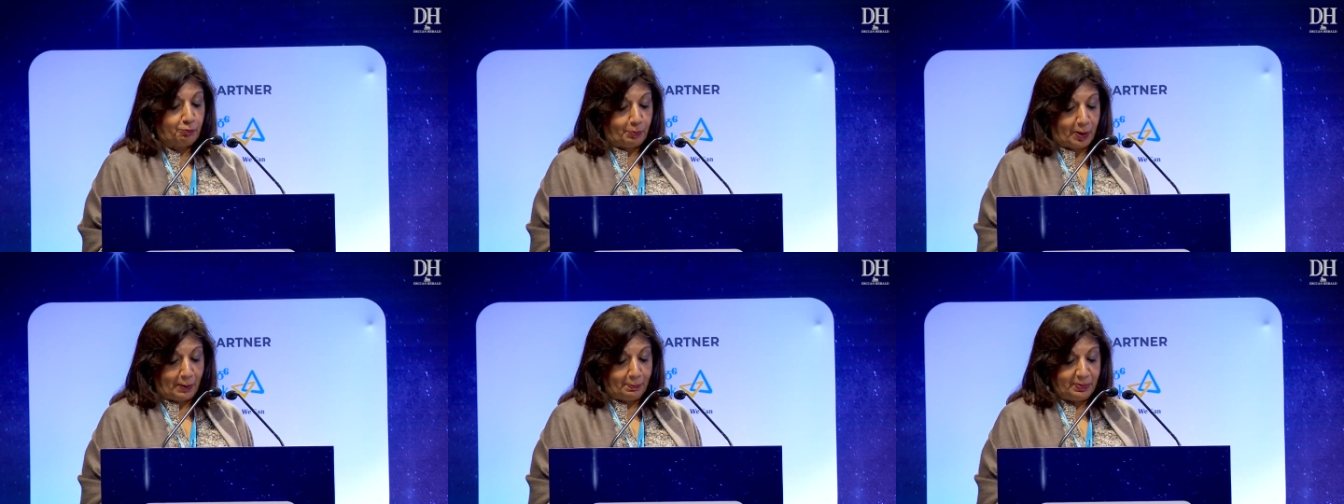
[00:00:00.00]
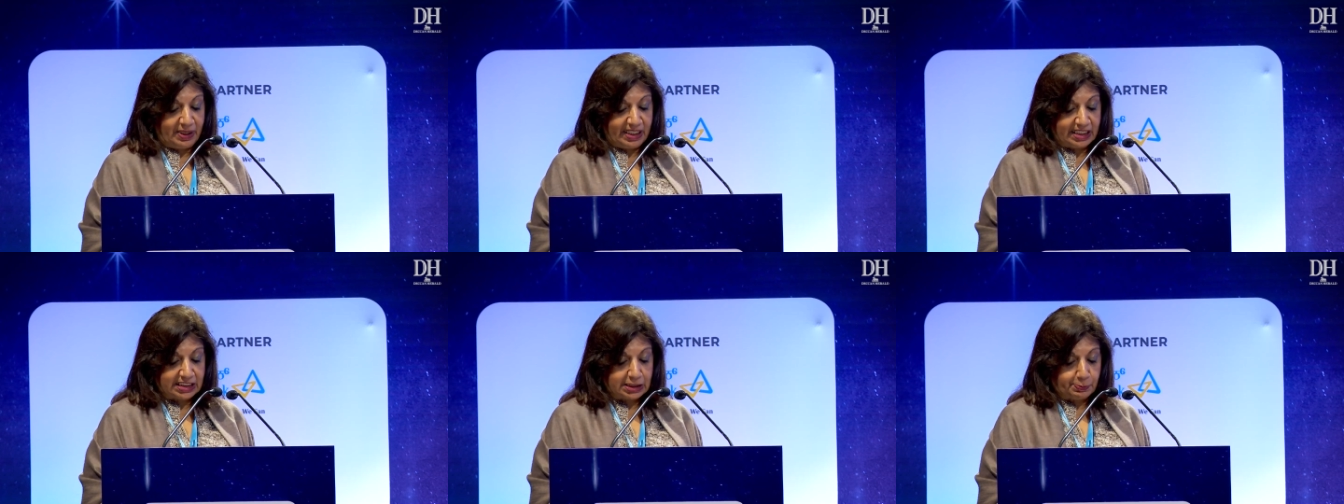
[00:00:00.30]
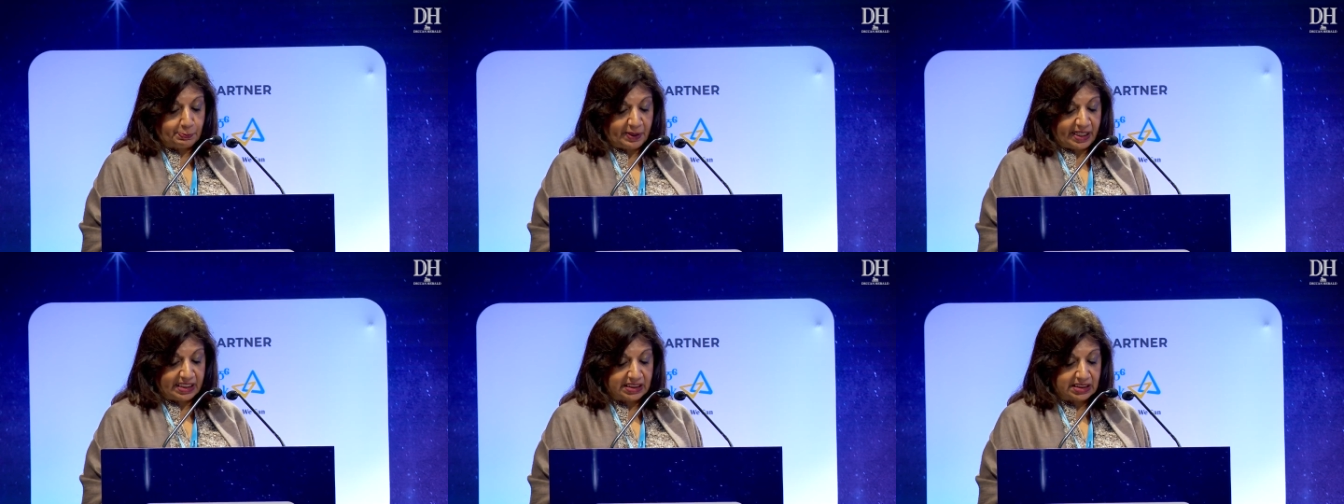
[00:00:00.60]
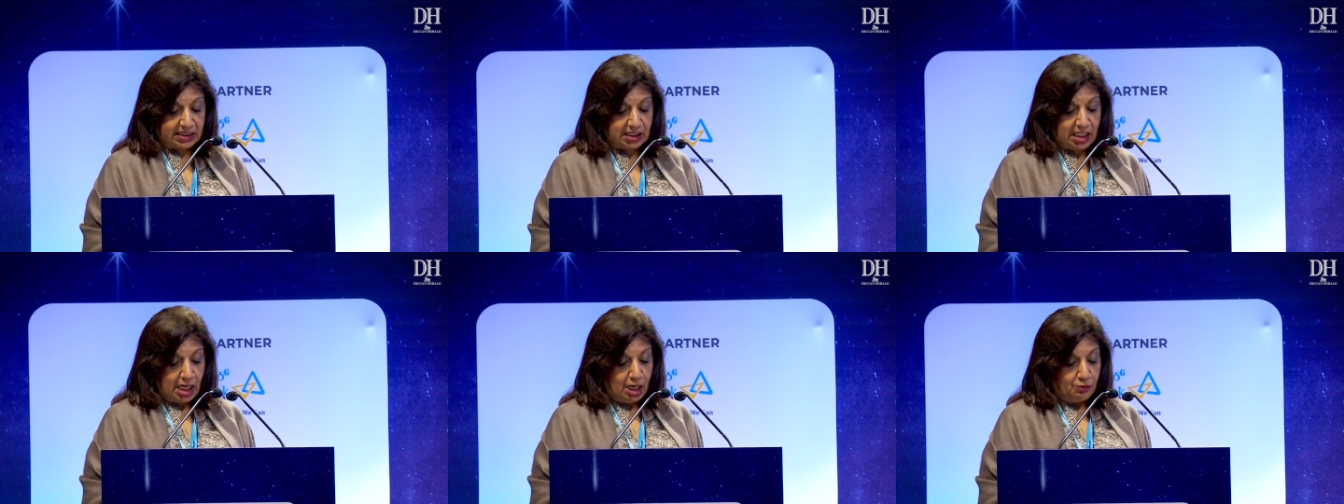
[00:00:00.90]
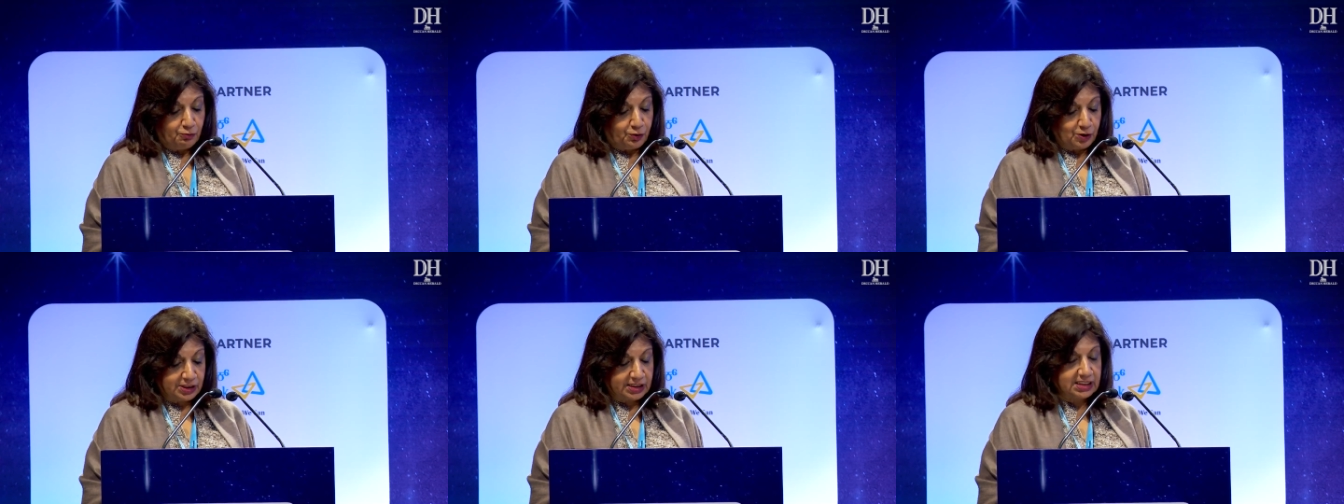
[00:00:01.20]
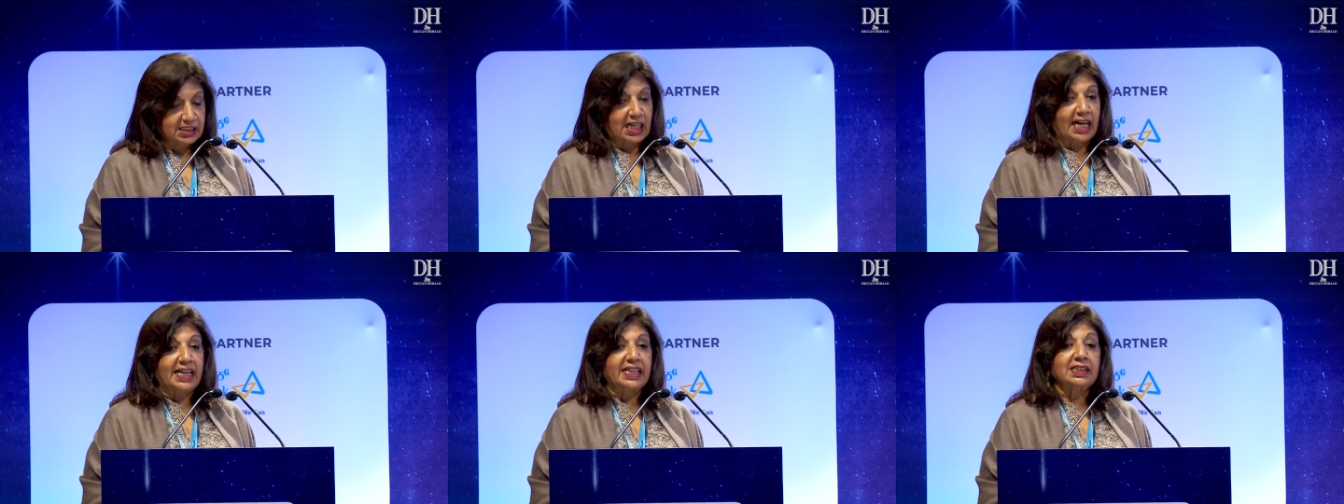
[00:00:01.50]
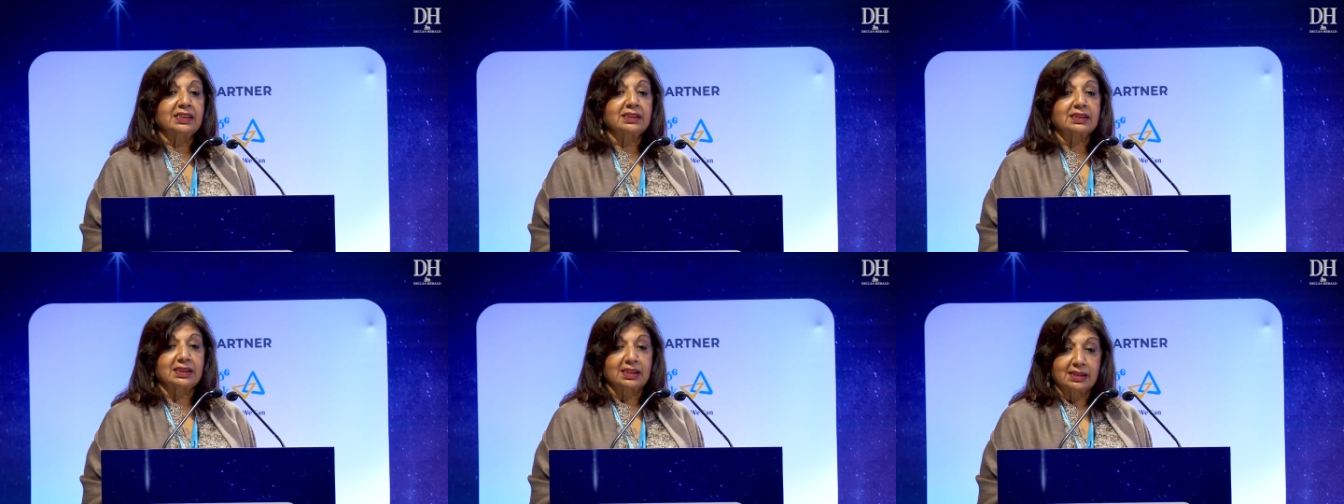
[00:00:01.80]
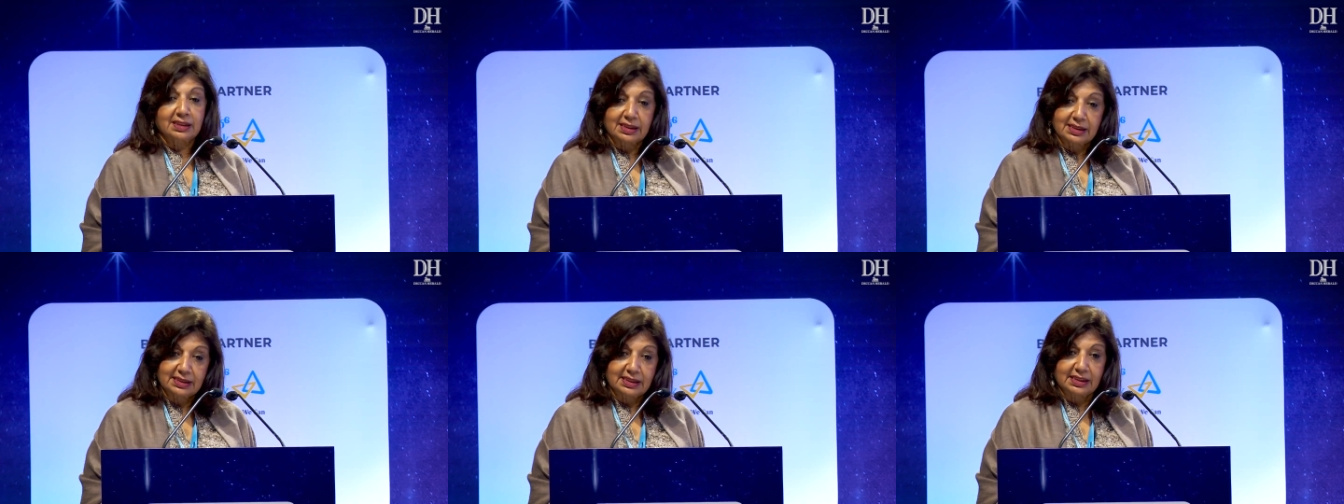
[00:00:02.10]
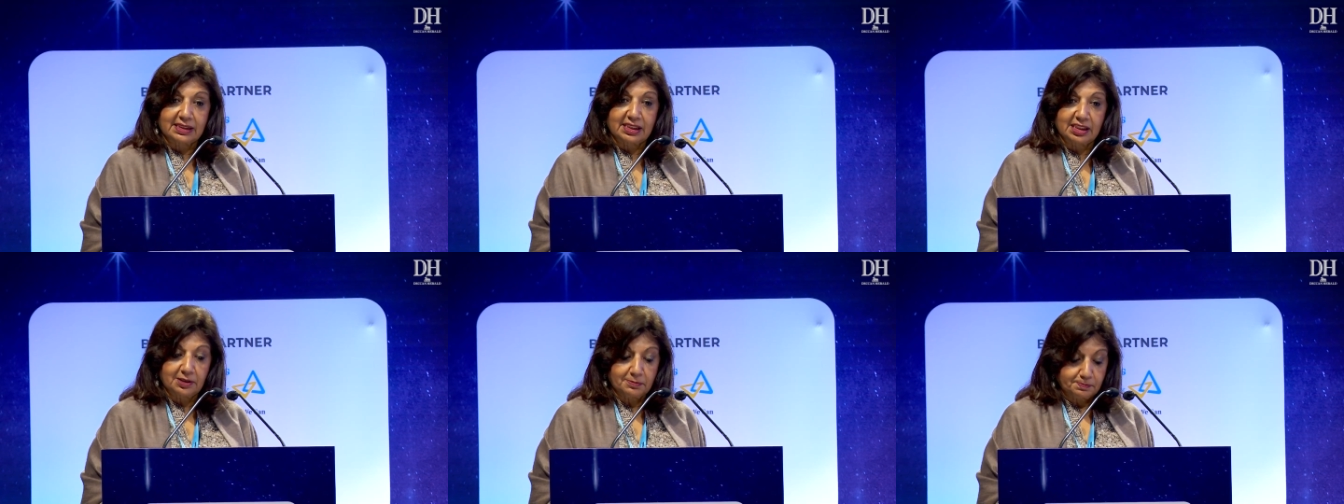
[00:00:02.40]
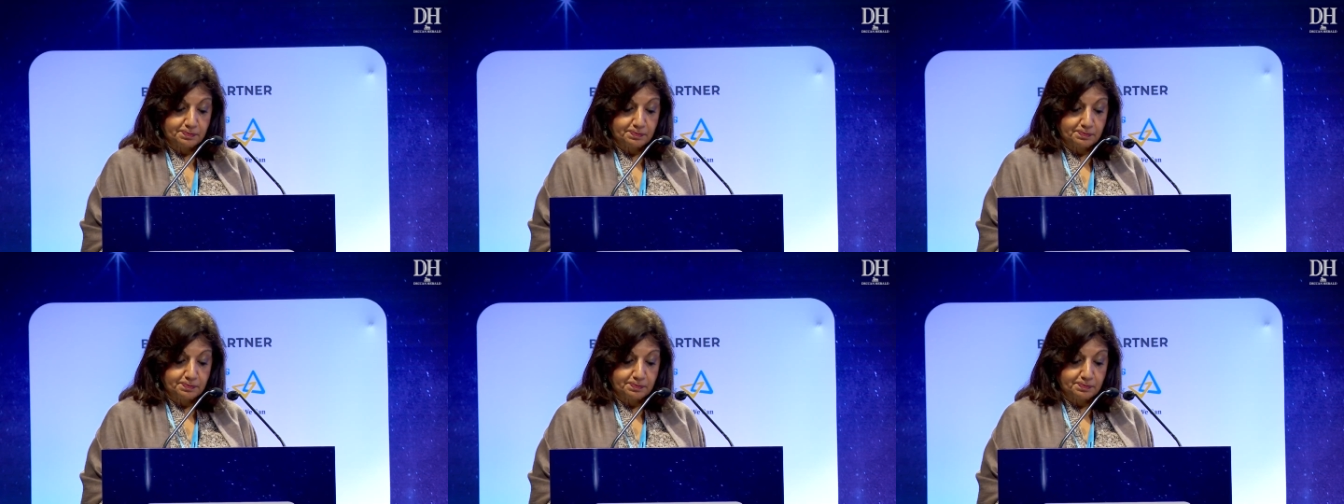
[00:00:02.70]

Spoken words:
public space for science in the city.